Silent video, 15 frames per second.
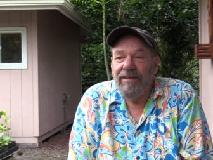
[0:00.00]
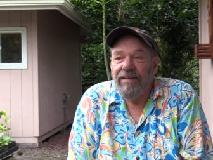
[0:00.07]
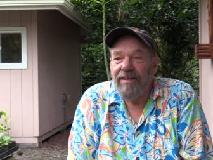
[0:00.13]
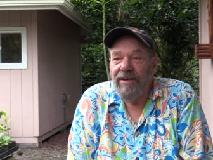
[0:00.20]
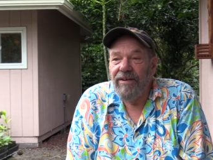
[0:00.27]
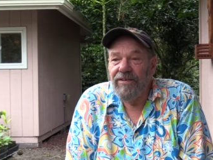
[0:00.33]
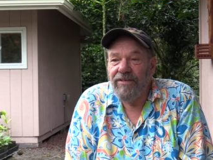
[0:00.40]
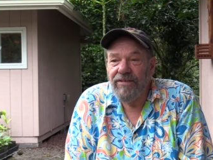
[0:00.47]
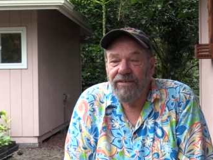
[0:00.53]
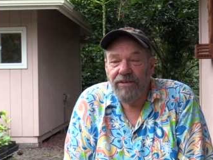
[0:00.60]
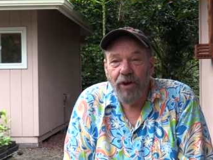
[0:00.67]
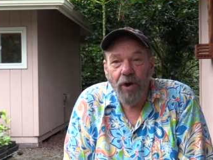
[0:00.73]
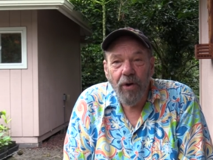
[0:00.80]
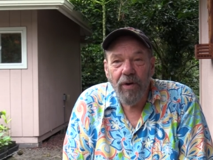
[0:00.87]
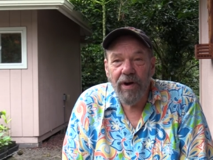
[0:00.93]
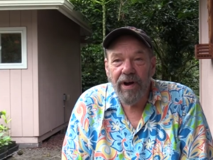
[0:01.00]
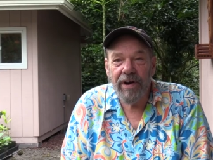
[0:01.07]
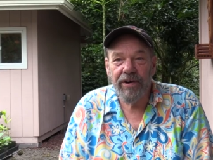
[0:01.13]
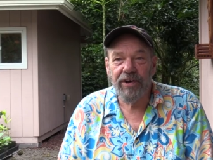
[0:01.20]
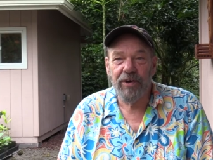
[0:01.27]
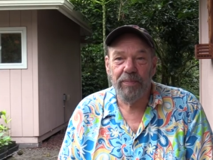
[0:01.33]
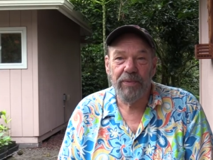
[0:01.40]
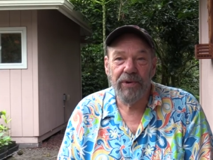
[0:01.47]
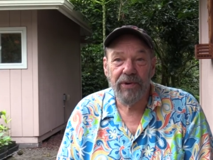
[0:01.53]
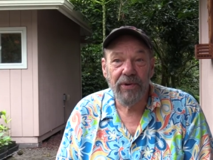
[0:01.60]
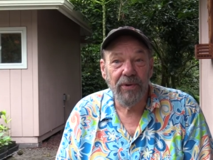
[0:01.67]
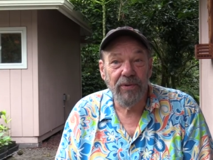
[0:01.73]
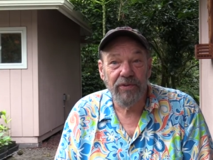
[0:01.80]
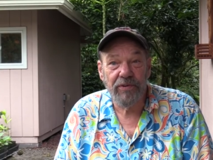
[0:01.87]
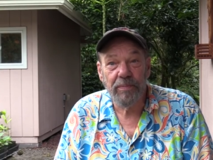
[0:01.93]
they're so hard to
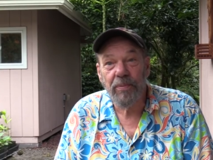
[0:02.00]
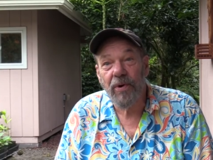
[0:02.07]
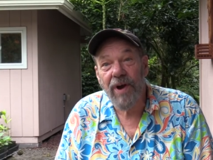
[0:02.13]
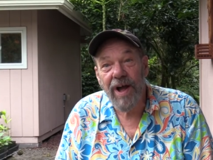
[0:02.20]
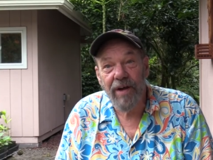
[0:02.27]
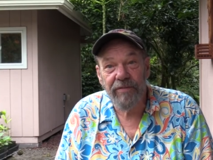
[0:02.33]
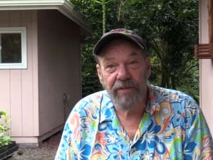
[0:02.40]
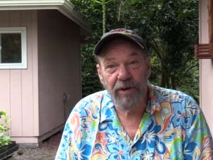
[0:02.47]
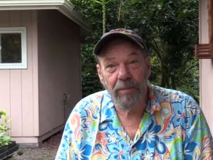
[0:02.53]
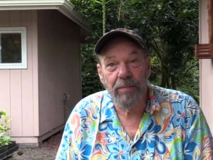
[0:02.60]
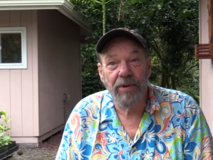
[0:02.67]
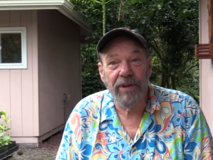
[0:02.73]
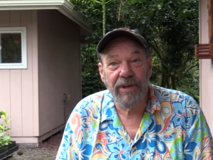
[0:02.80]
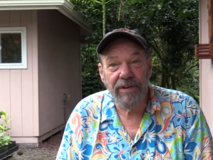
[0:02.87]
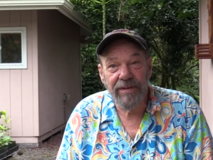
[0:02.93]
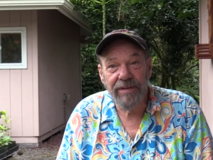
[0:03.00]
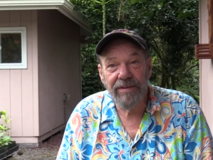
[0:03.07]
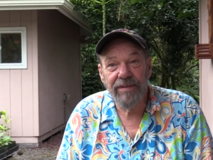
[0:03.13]
produce profitably